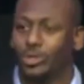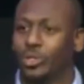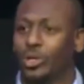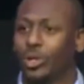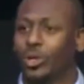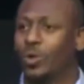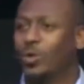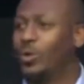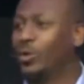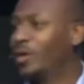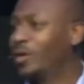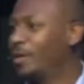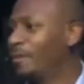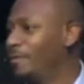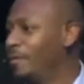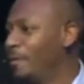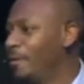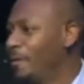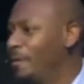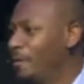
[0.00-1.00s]
the Lord.
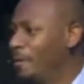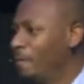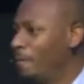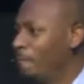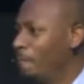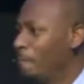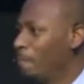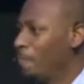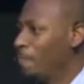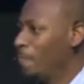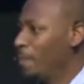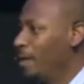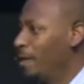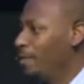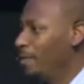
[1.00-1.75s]
And the